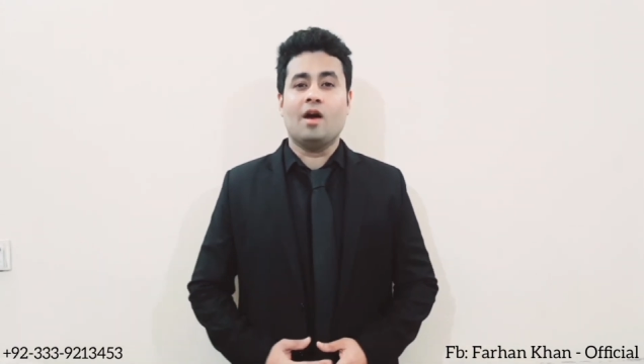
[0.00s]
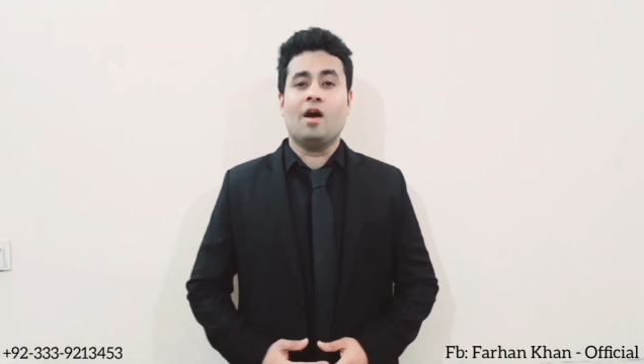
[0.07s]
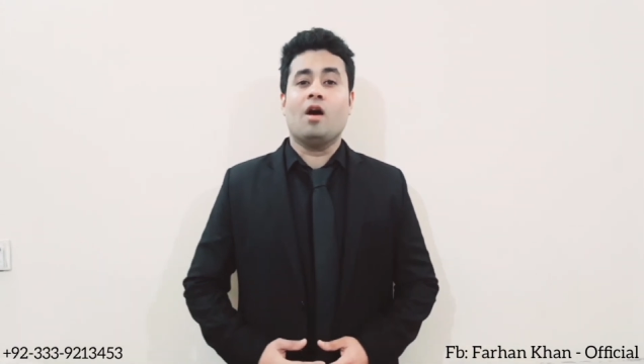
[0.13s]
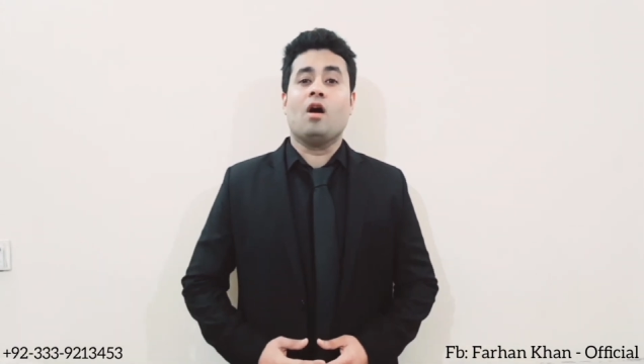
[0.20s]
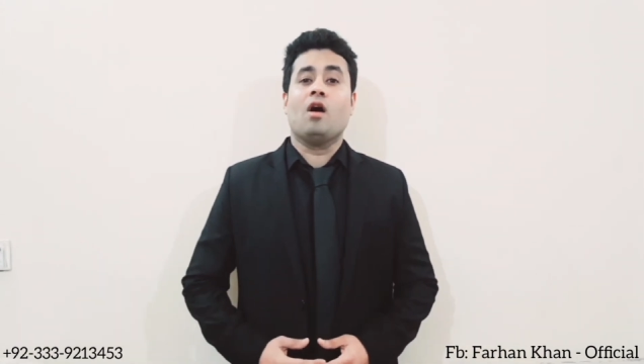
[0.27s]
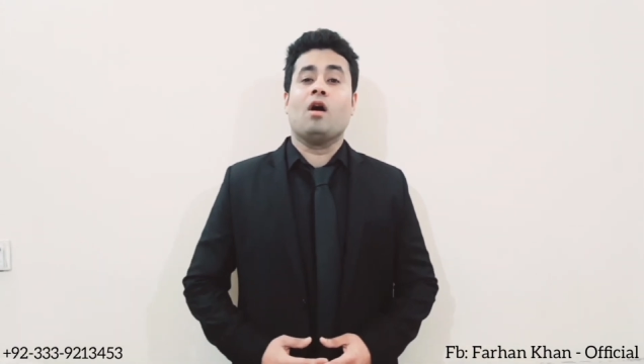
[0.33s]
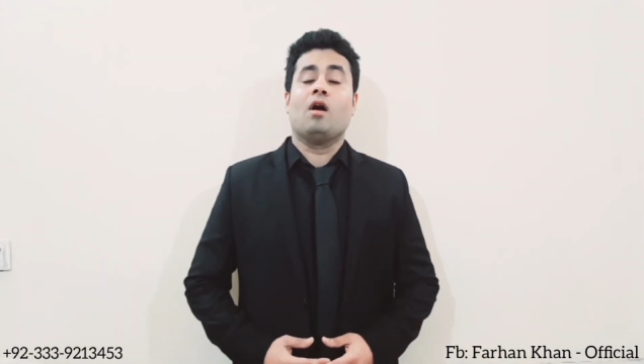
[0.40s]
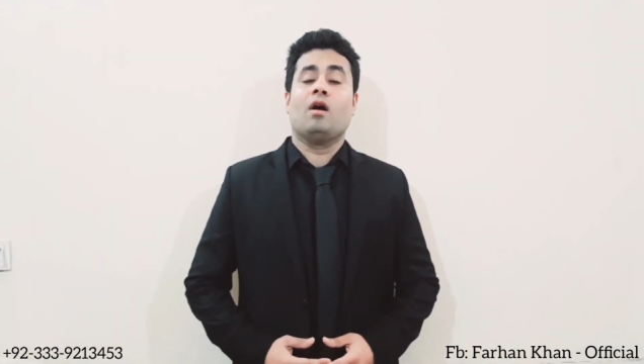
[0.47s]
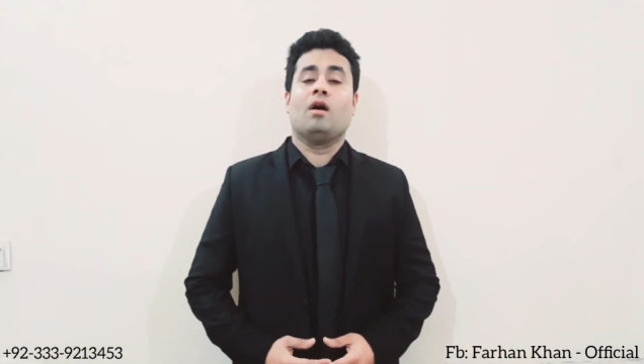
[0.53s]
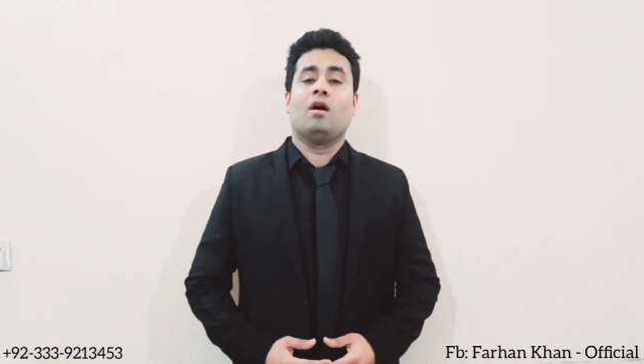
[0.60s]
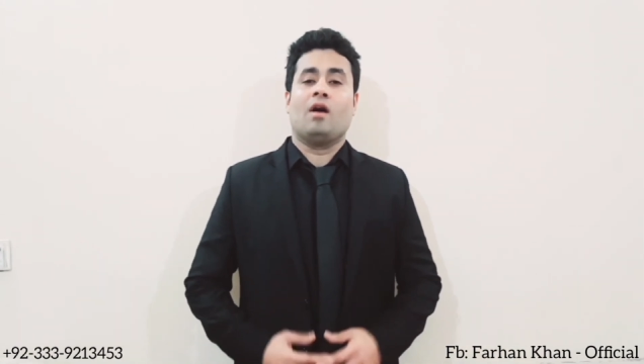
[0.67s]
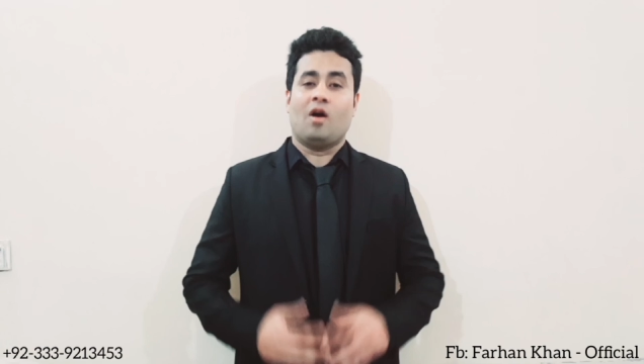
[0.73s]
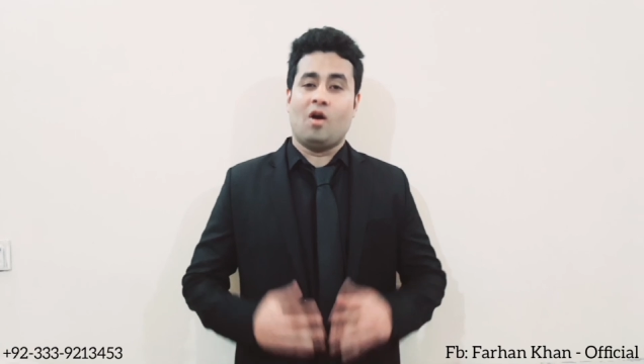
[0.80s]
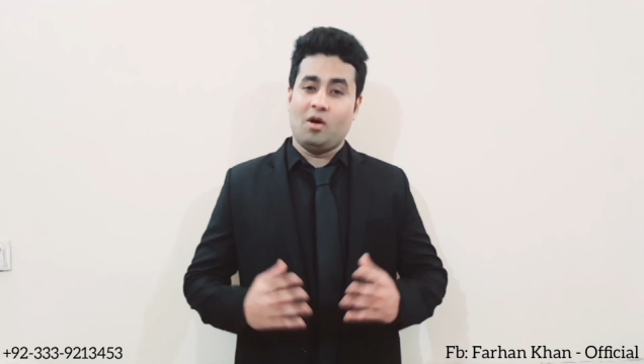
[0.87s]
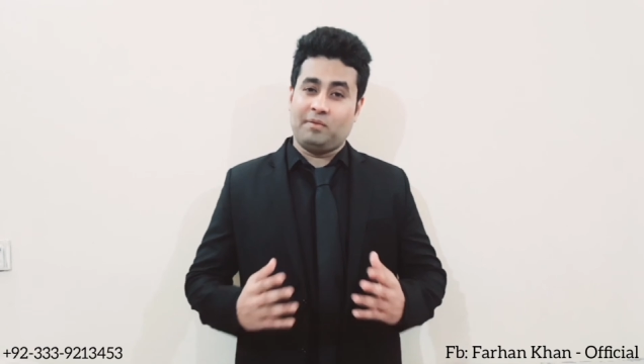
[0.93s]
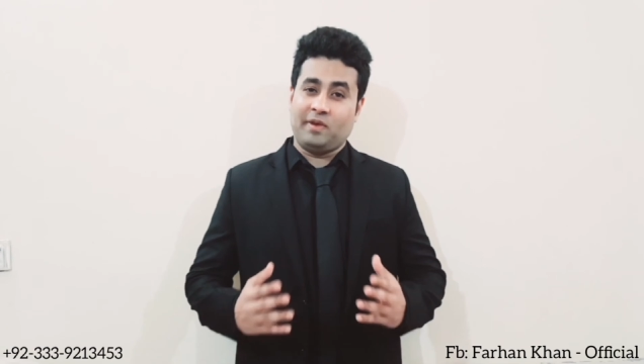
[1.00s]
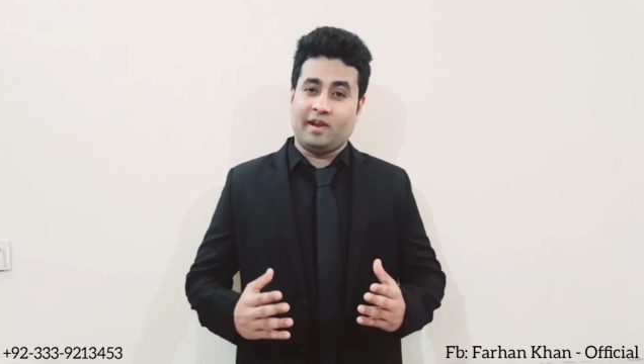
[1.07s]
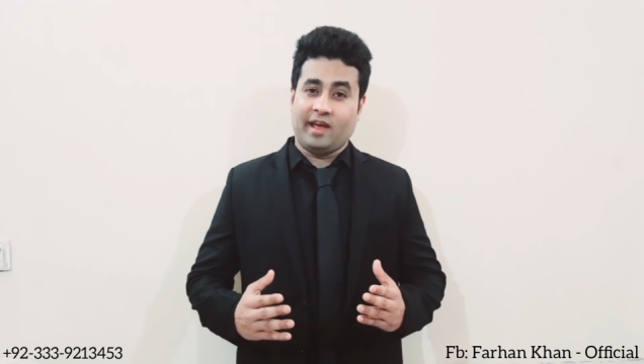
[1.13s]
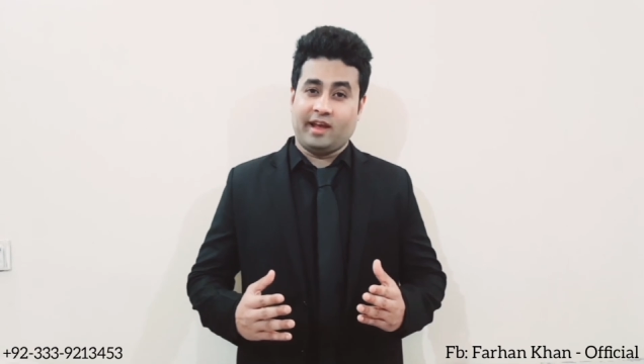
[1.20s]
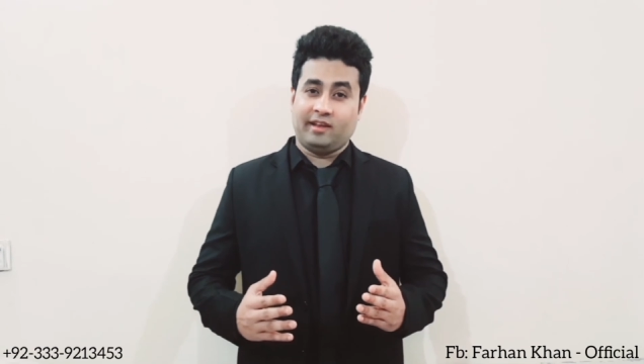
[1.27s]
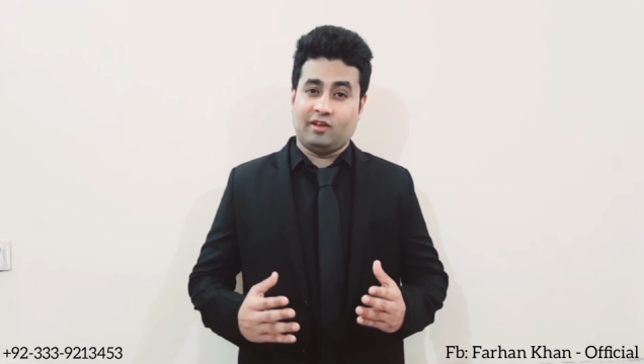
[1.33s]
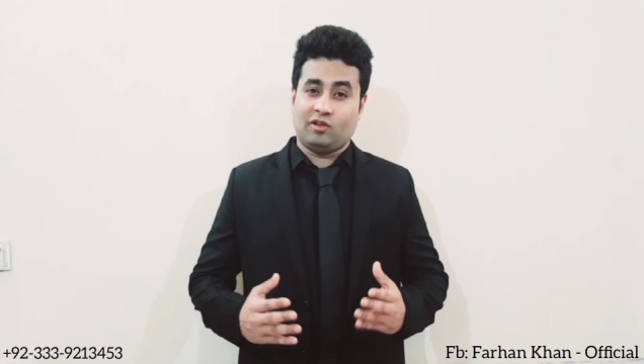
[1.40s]
Hope you like this
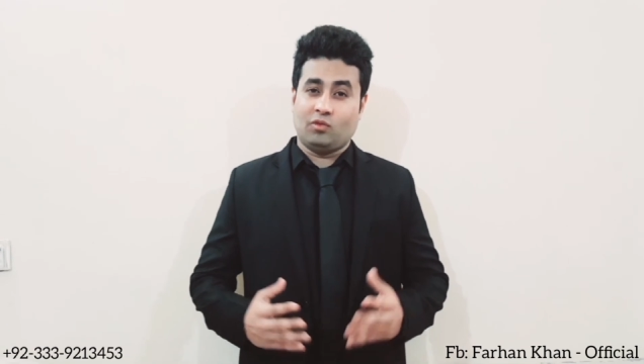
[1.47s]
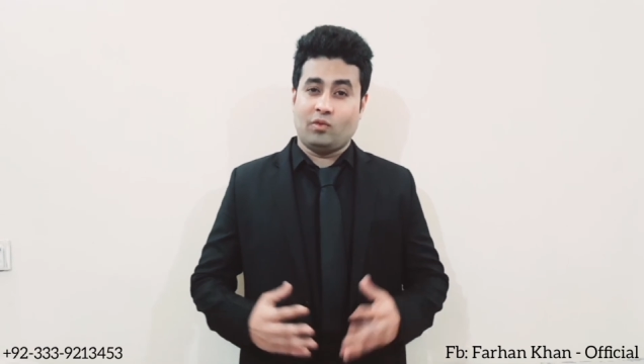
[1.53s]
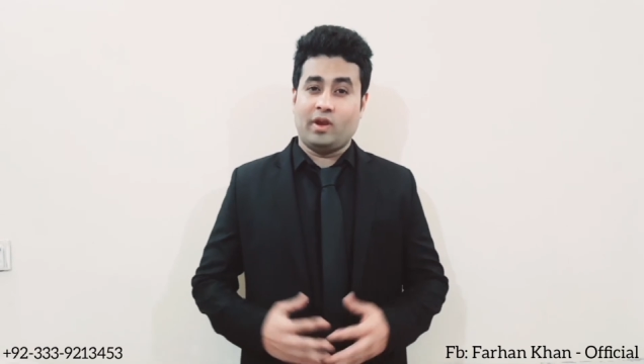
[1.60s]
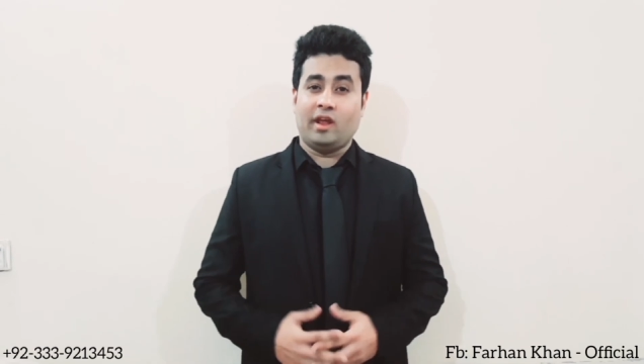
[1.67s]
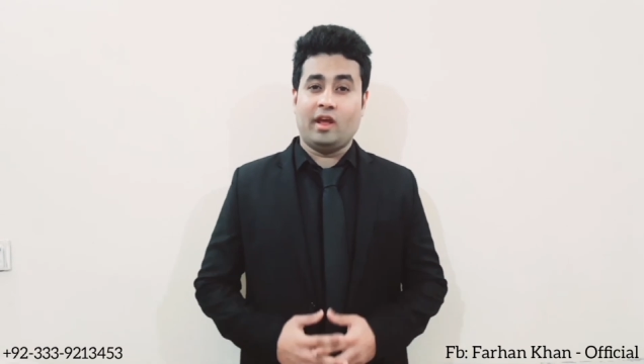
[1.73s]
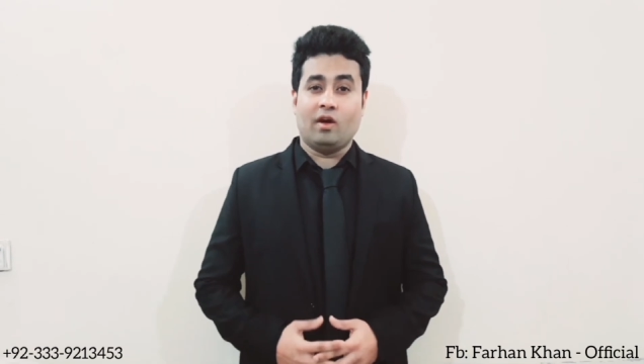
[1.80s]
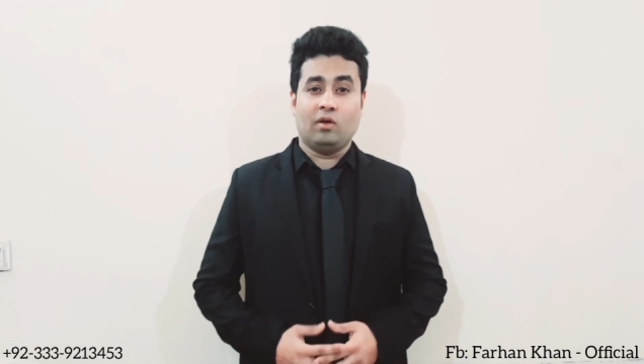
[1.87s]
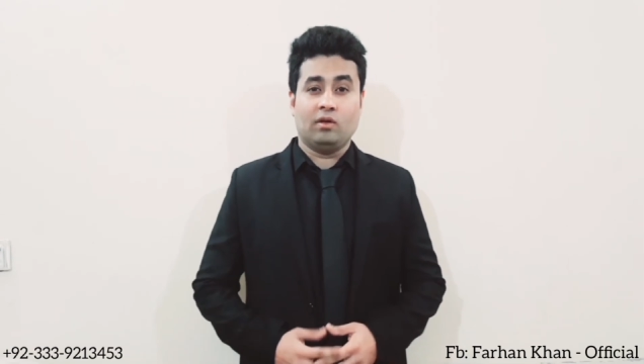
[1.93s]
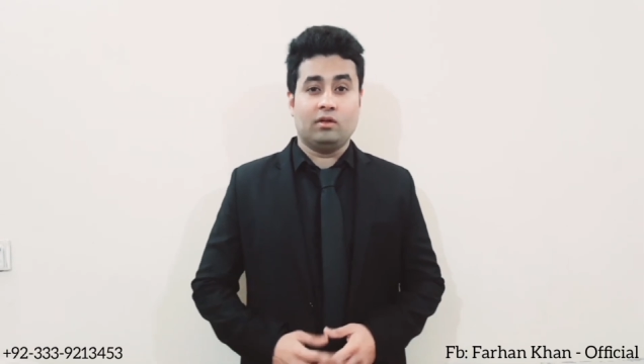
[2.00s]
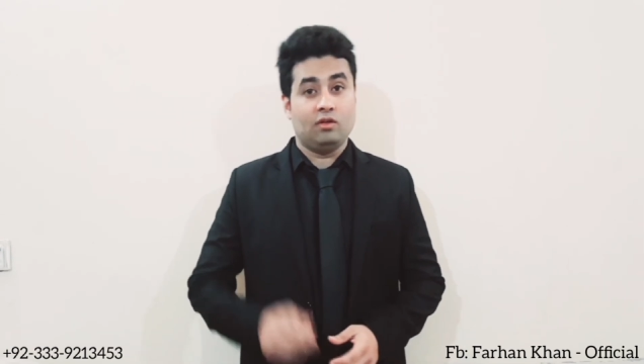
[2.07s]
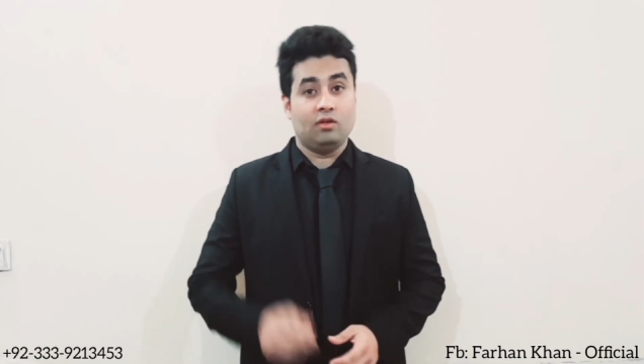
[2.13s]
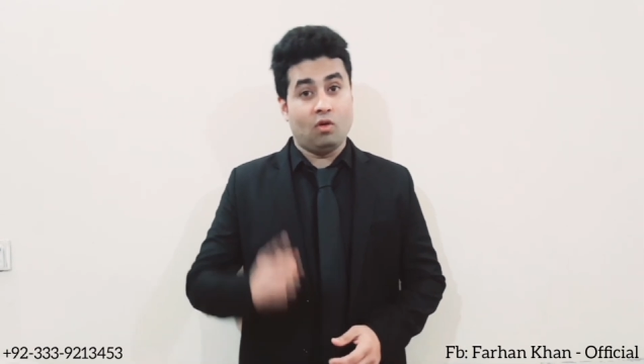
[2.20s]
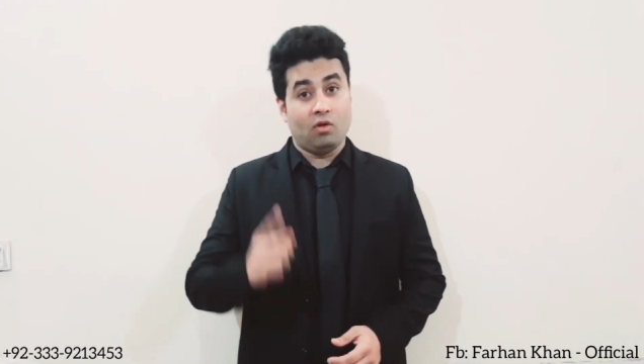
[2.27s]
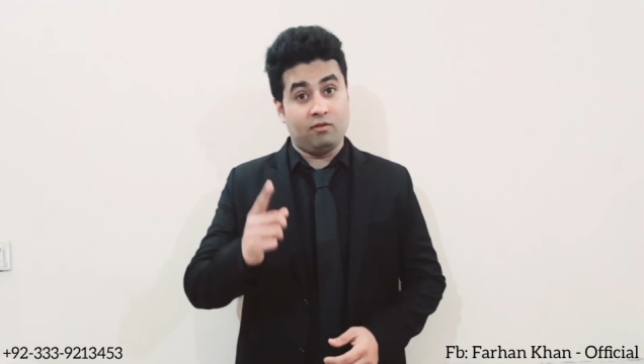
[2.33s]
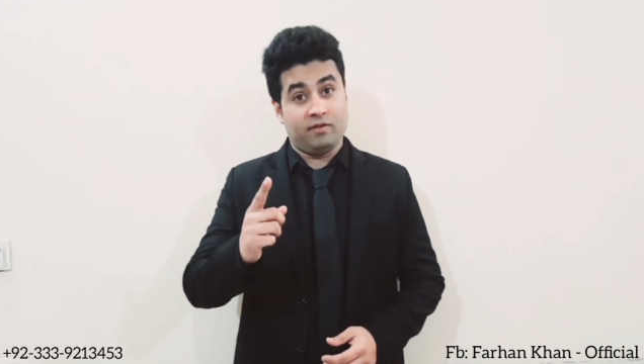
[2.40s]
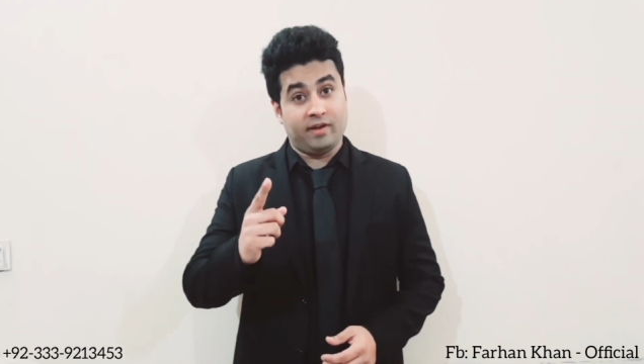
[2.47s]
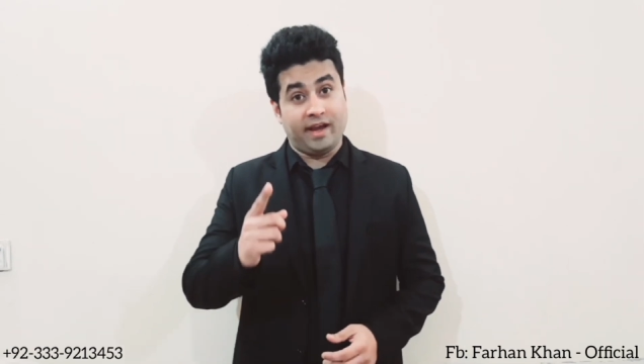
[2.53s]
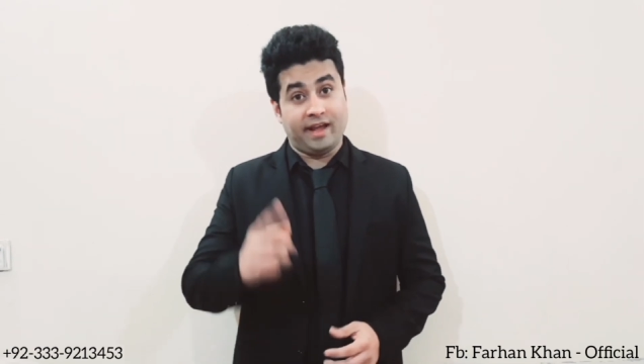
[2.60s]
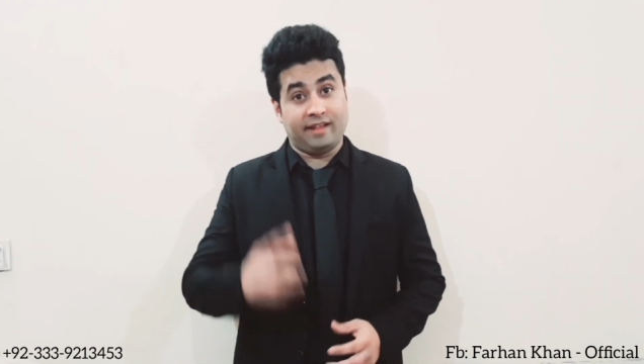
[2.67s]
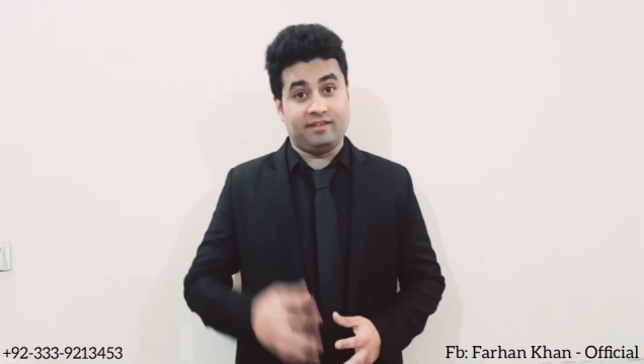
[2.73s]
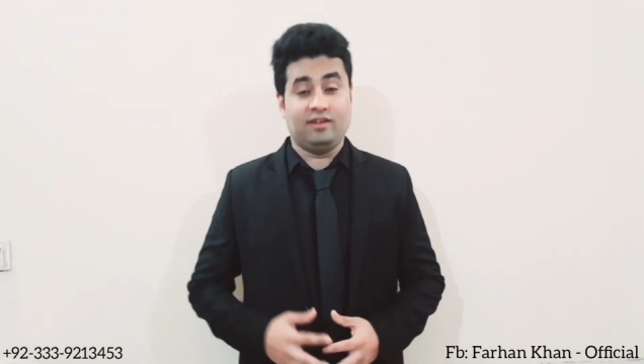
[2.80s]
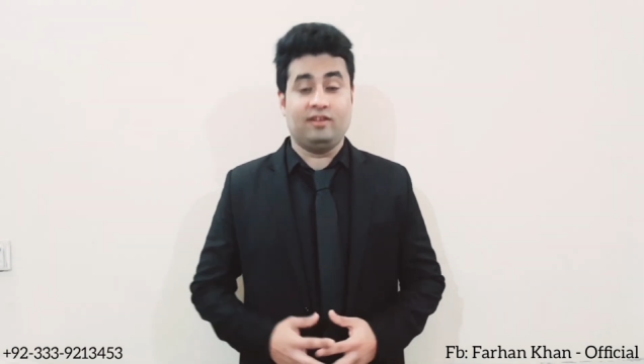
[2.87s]
video. Don't forget to
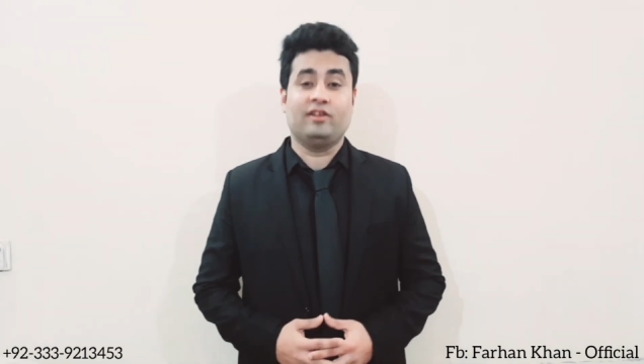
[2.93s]
share.